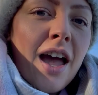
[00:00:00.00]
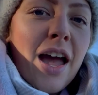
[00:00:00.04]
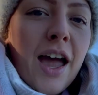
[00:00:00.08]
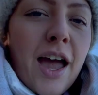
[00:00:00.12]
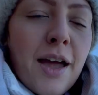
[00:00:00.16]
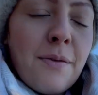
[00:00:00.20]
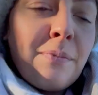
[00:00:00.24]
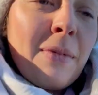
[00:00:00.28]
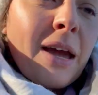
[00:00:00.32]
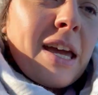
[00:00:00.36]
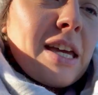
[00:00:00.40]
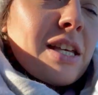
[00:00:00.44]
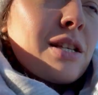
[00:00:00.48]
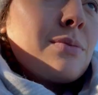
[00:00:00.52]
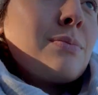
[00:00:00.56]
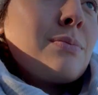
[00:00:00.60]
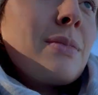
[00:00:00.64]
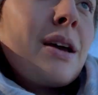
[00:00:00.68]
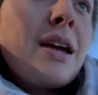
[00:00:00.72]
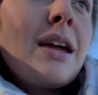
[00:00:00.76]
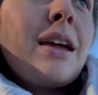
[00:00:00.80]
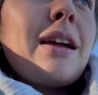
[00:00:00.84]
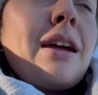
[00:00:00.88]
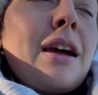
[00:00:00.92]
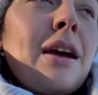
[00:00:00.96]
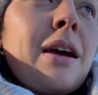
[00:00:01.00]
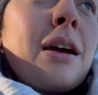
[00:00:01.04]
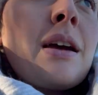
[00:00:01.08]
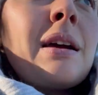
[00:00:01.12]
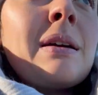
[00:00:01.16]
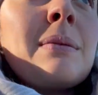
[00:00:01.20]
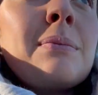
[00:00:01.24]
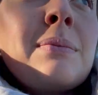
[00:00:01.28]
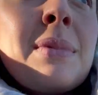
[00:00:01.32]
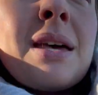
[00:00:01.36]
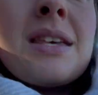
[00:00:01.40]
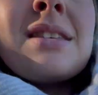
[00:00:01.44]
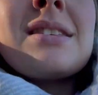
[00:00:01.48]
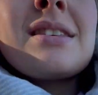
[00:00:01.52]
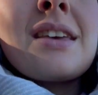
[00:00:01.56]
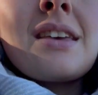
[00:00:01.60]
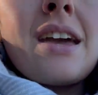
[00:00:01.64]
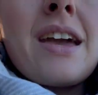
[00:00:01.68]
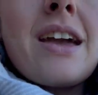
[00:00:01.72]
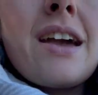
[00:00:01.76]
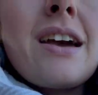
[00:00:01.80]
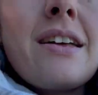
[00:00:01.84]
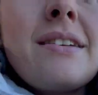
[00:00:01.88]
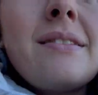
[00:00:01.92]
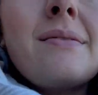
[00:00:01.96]
It makes me miss
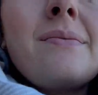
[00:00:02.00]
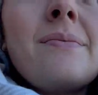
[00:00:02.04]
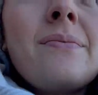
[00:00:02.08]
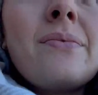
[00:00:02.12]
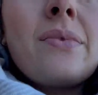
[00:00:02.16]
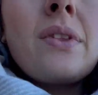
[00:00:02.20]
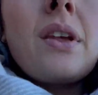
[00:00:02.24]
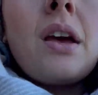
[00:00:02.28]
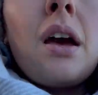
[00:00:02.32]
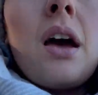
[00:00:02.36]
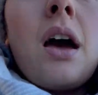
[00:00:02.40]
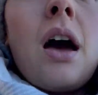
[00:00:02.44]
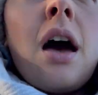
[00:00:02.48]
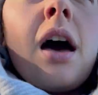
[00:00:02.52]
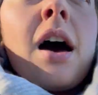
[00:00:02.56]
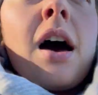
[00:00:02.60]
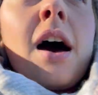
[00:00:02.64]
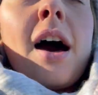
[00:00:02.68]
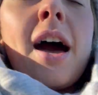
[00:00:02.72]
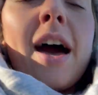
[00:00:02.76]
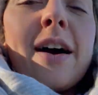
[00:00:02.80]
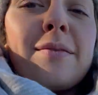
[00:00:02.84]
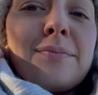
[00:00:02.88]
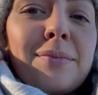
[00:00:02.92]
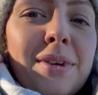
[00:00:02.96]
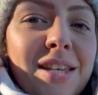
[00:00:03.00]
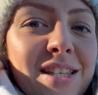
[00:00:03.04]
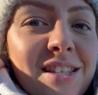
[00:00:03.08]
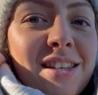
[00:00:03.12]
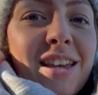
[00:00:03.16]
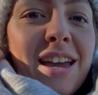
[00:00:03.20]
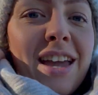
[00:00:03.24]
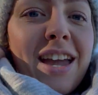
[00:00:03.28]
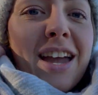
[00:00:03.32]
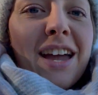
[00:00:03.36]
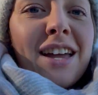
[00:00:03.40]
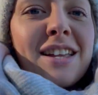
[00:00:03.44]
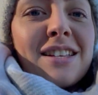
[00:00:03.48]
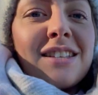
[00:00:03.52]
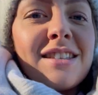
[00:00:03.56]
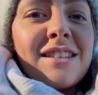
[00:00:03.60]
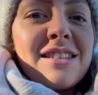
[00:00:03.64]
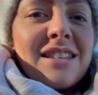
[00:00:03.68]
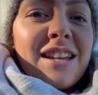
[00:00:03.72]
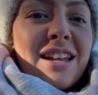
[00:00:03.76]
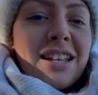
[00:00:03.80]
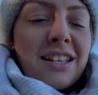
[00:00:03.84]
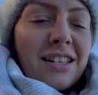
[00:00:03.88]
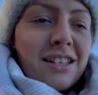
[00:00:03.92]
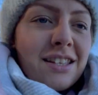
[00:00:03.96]
skiing. I haven't been skiing
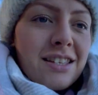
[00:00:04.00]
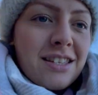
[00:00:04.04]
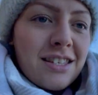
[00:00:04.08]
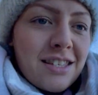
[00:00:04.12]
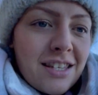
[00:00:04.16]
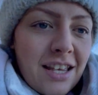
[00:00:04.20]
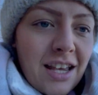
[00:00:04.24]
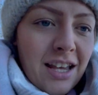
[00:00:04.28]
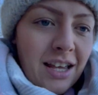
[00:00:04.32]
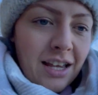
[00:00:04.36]
since